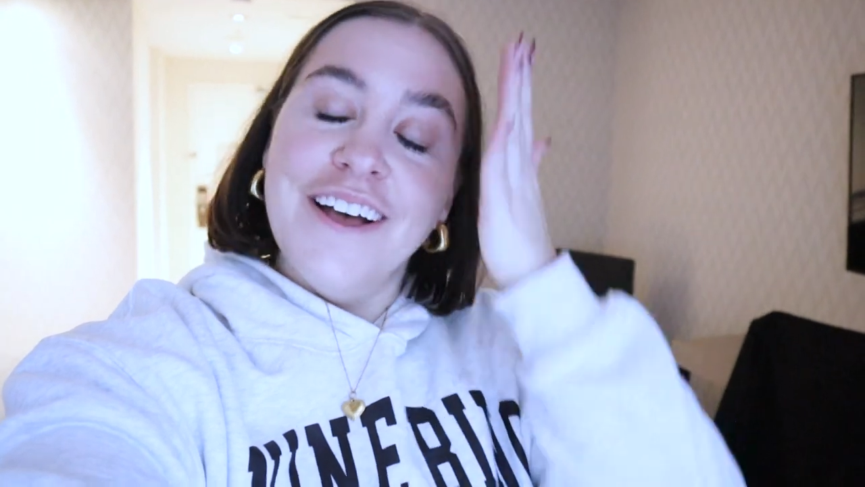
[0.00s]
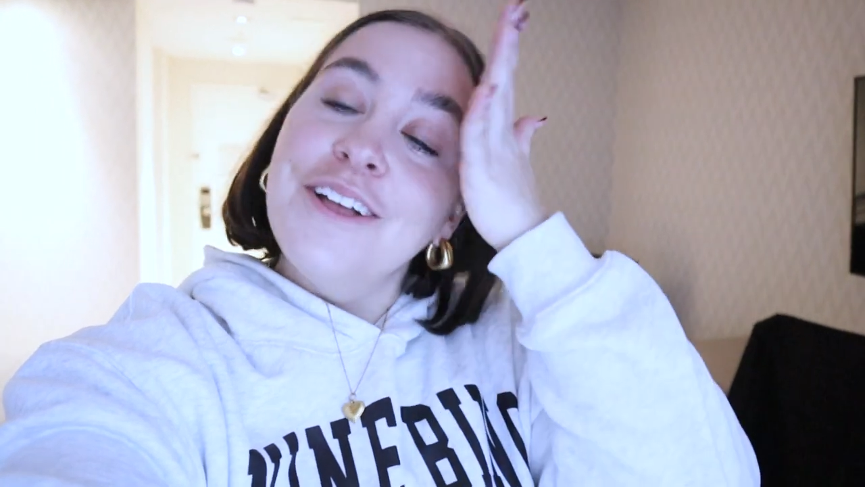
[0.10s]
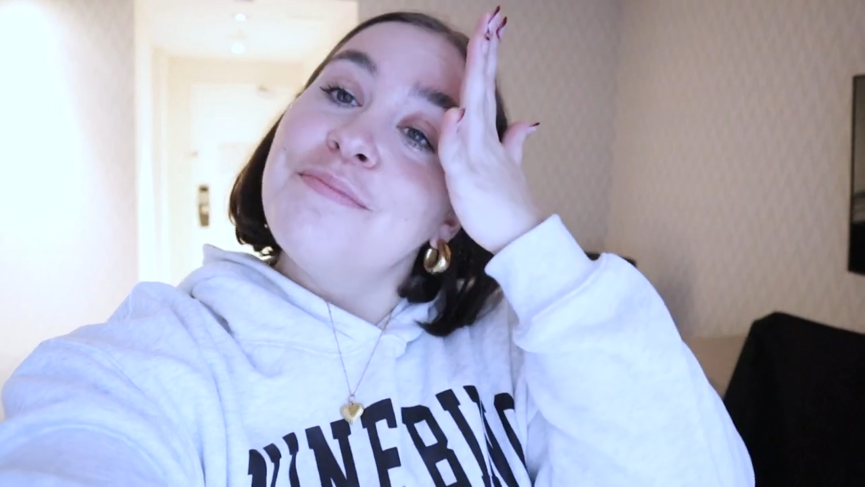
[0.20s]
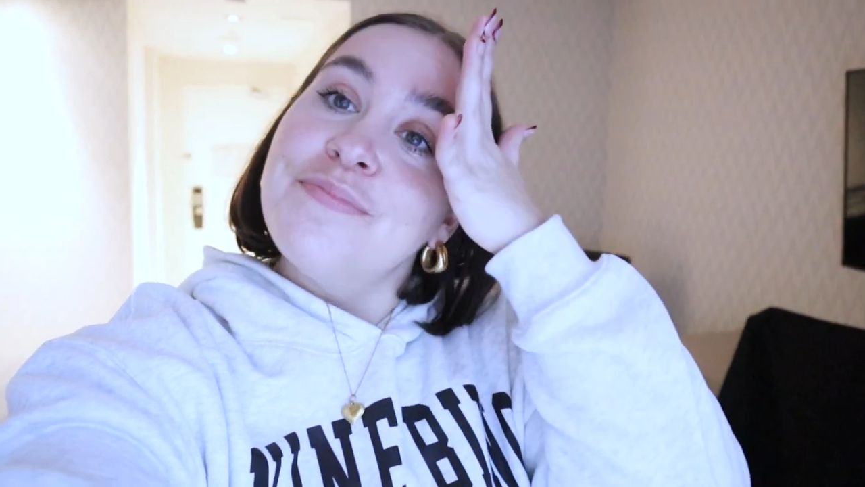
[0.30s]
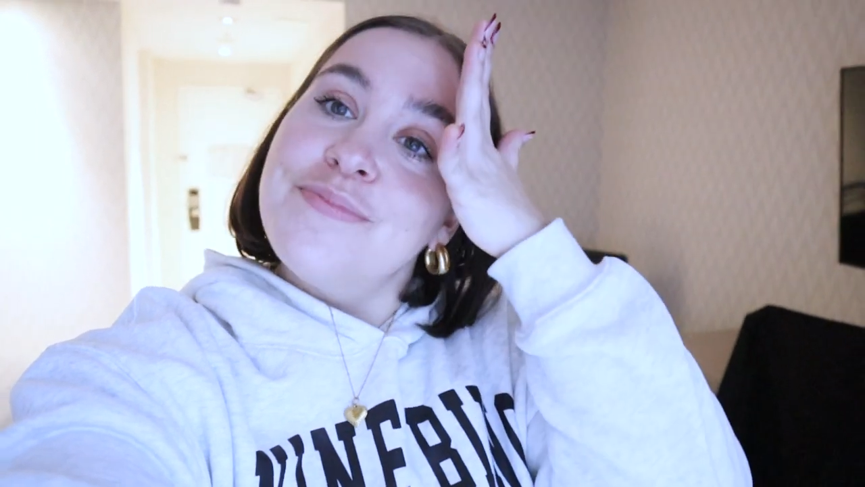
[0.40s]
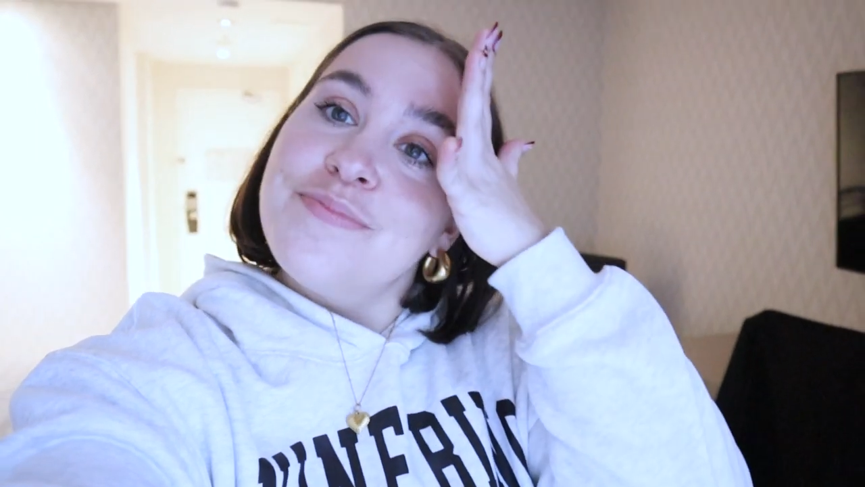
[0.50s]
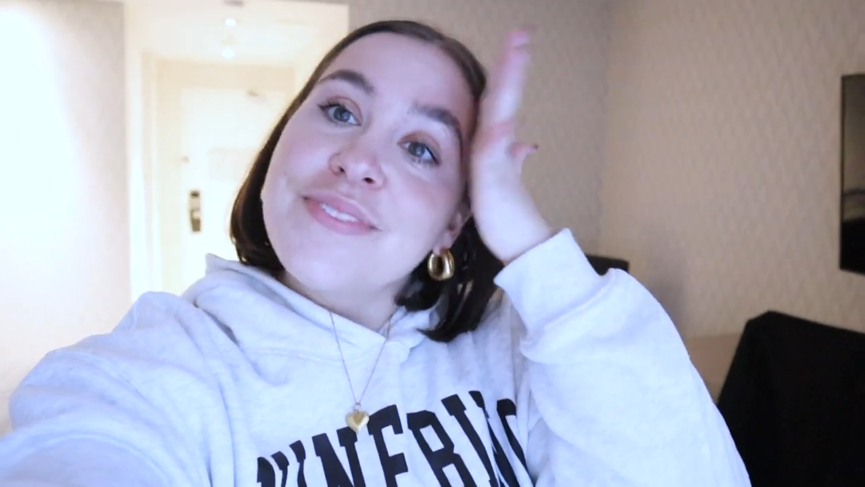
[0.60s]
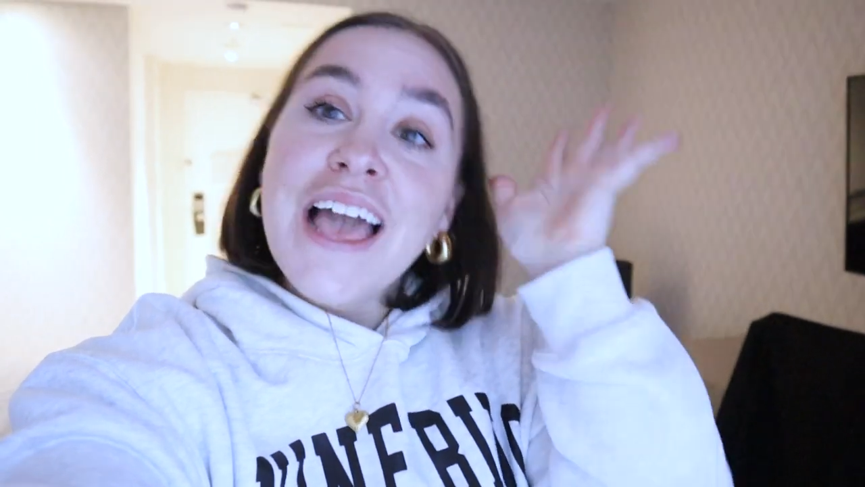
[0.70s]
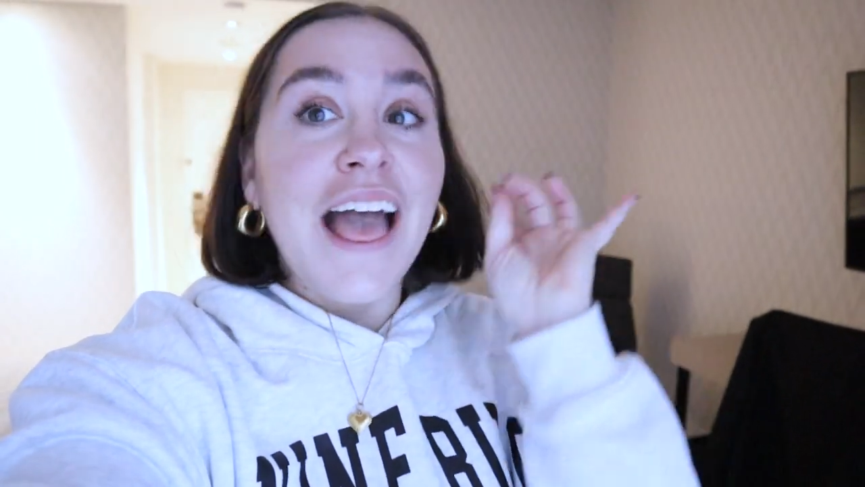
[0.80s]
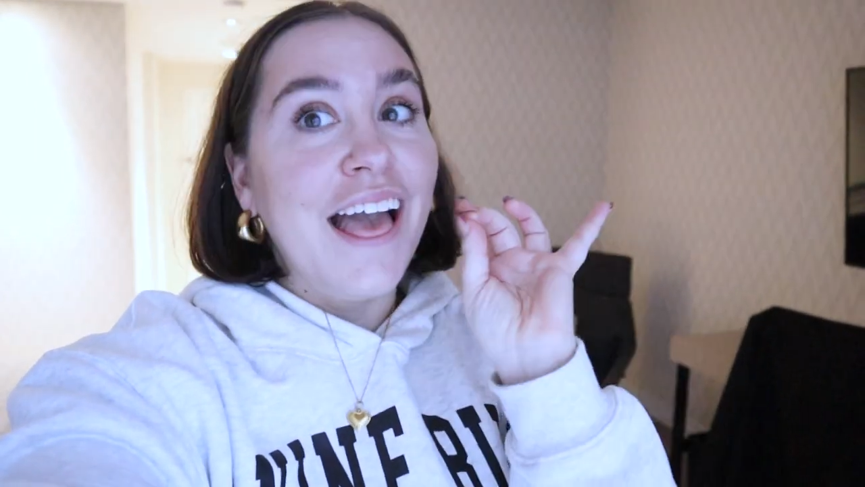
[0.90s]
Um,
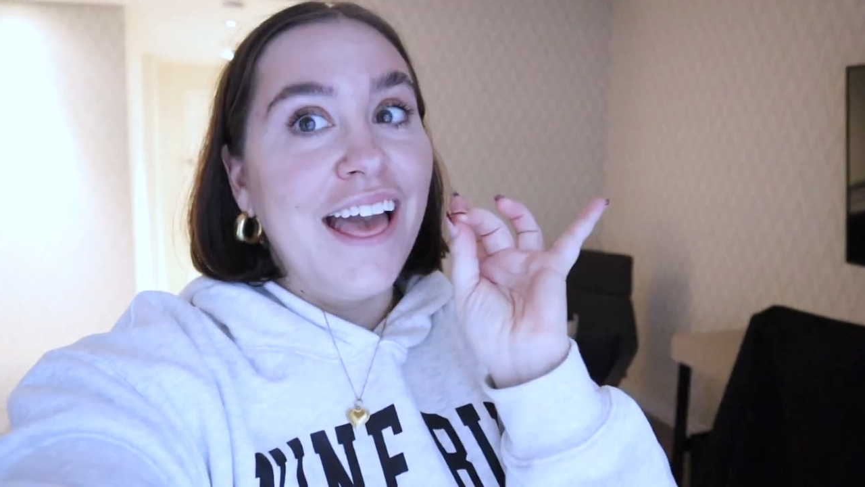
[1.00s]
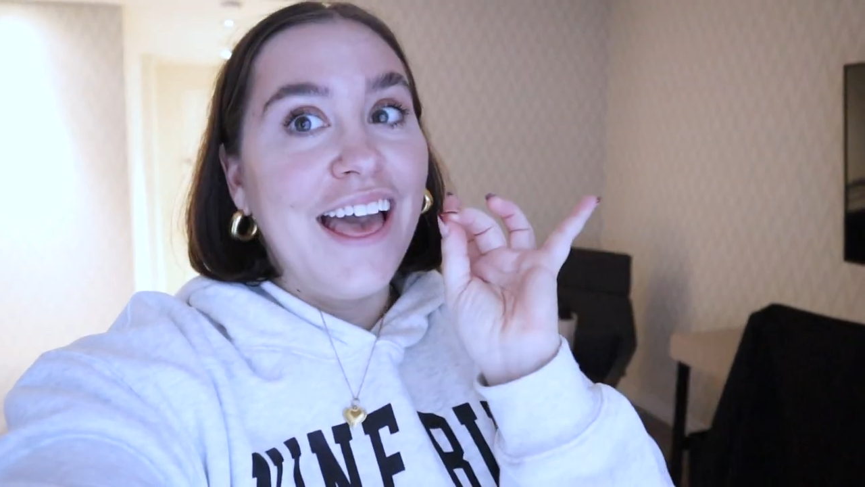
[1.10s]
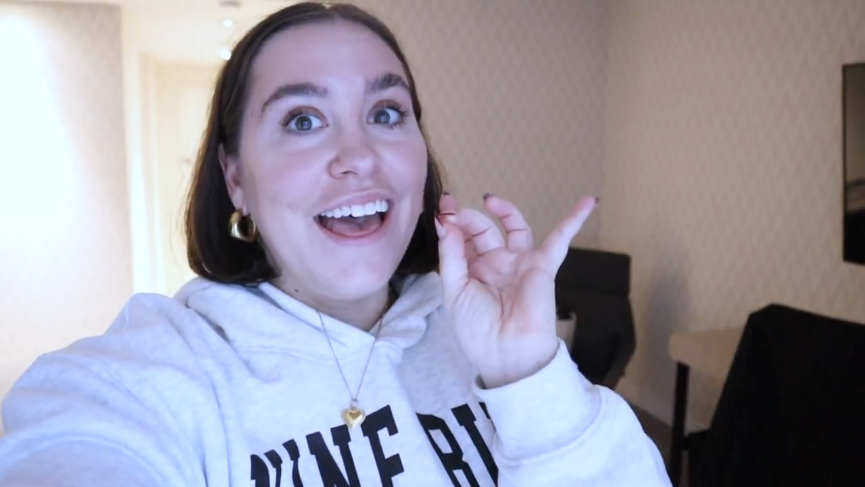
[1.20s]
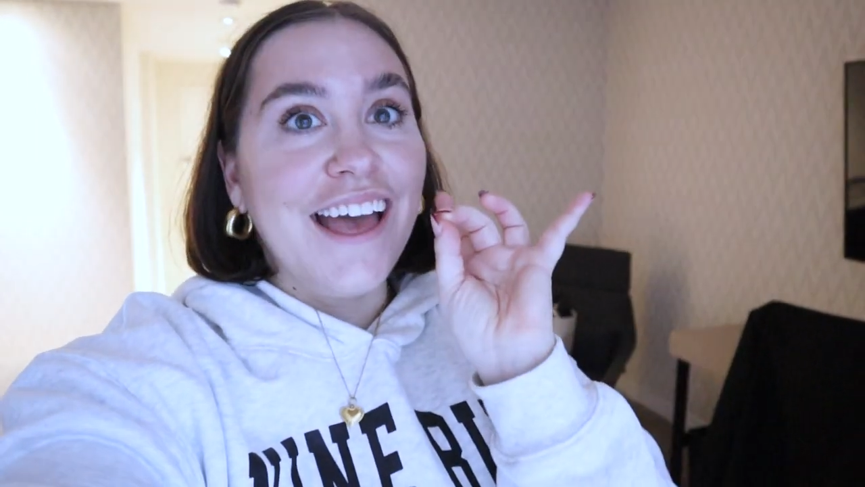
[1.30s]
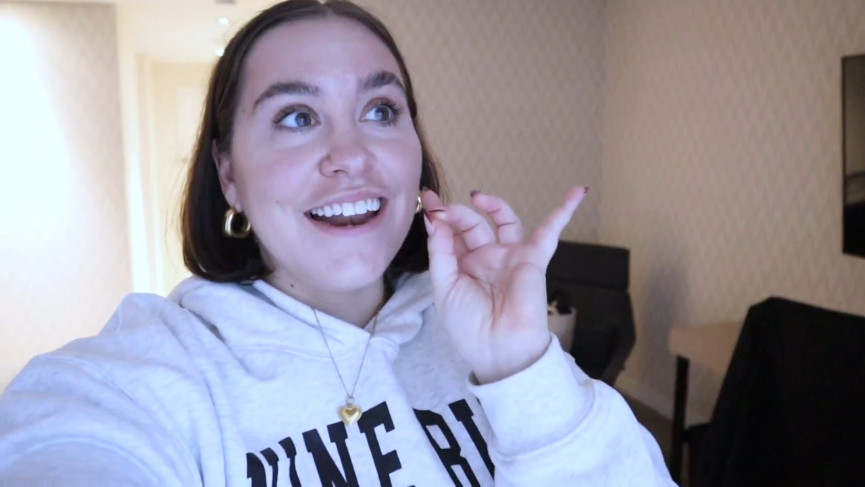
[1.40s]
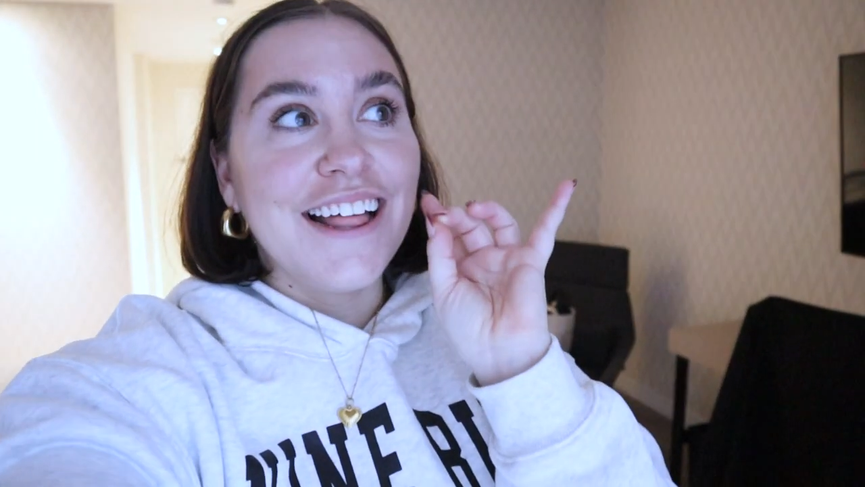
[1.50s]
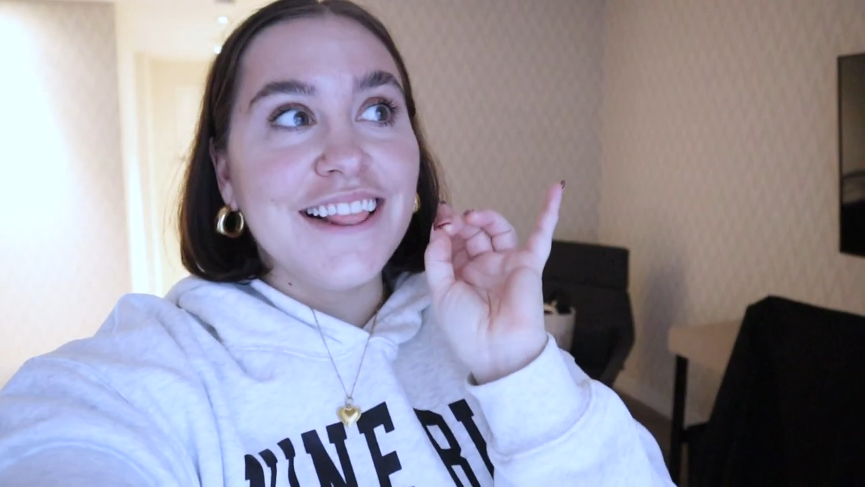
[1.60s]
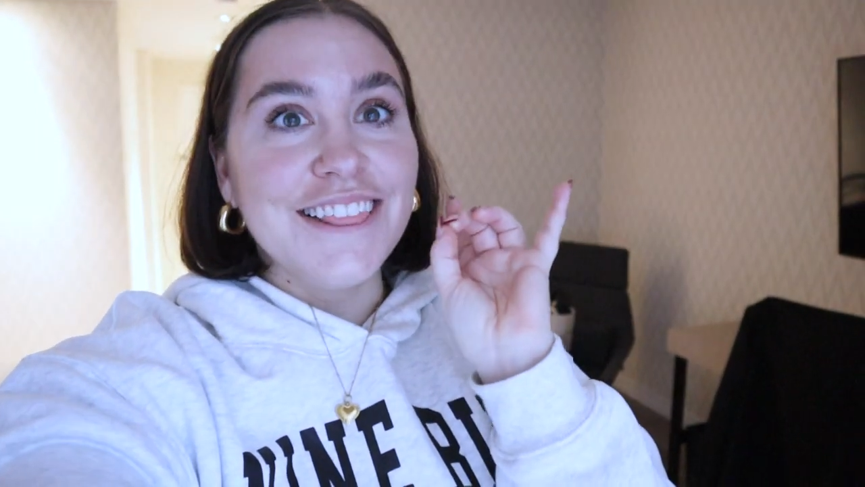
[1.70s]
had a